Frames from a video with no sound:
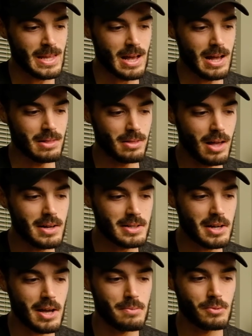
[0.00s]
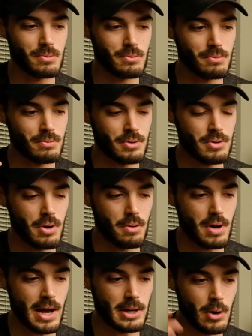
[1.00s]
A lot of times, you
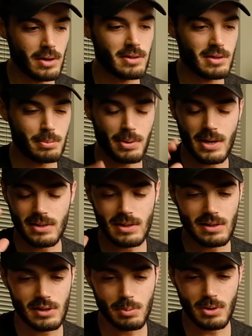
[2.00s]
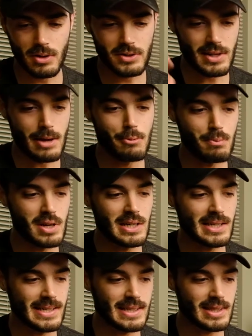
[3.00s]
know, I go out to these places, I spend all this time and
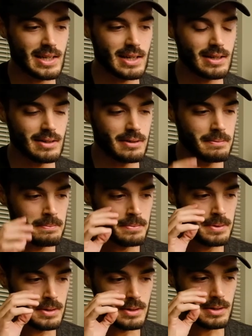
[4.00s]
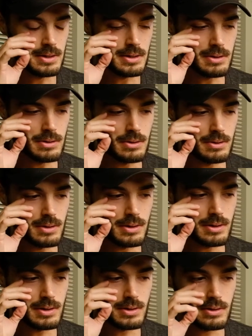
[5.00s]
money to get there, and, you know,
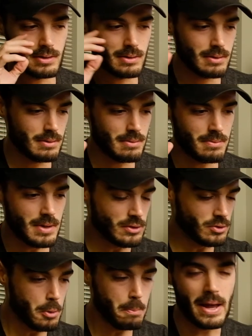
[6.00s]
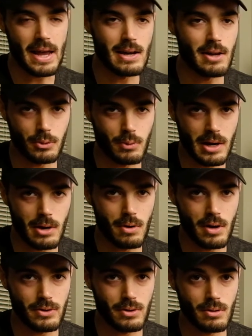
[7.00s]
things don't pan out the way I
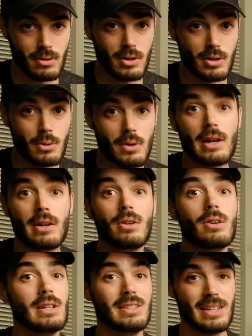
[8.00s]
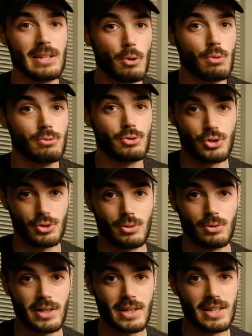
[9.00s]
want to. You know what I do is I don't
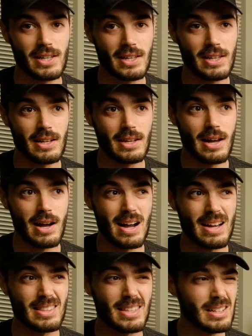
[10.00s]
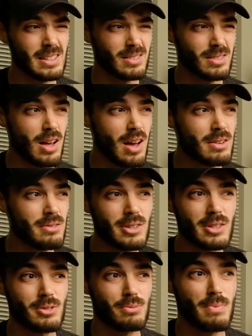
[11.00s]
shoot. And I think a lot of
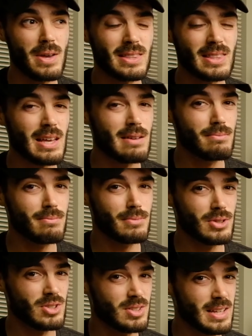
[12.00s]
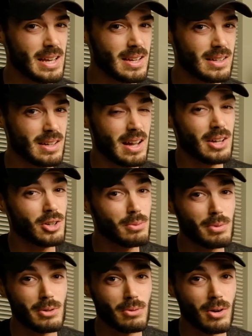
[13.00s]
us make that mistake. I could
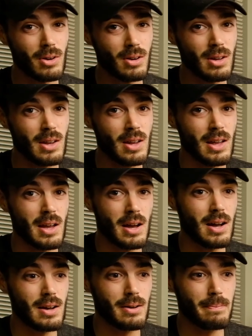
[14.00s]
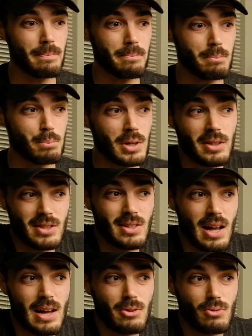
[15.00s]
be wrong, but at
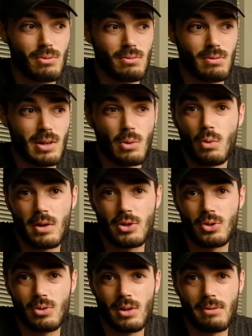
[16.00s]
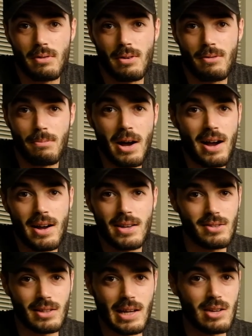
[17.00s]
least I don't want to shoot. If my eye
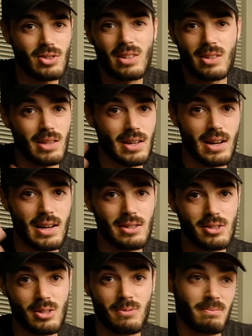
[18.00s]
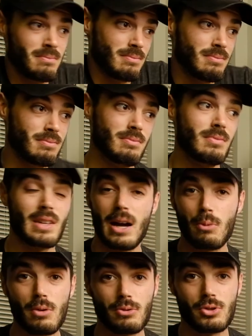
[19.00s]
isn't catching anything, I
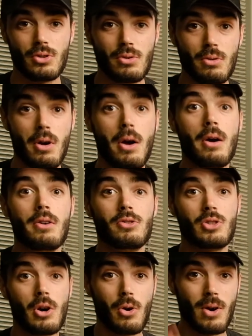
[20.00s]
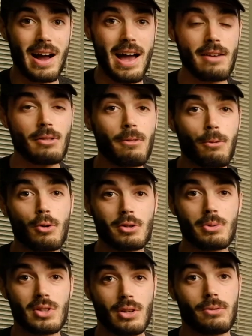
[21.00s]
won't shoot. So I have to force
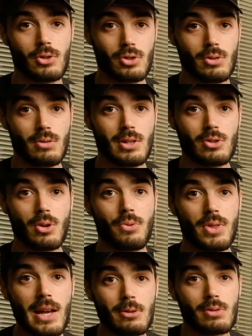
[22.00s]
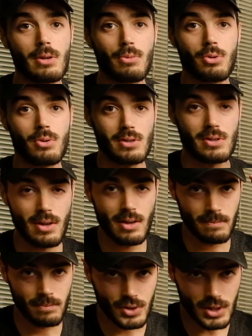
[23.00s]
myself to shoot. And so that's what number 3 is.
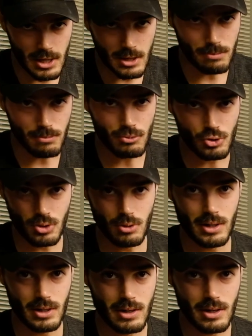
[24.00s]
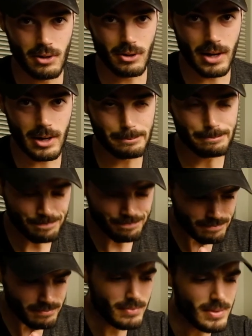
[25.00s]
Keep shooting, okay?
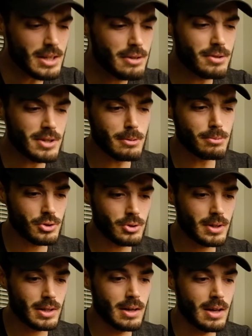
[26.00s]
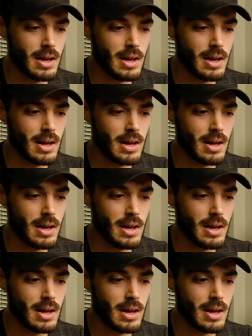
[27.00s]
If you keep shooting,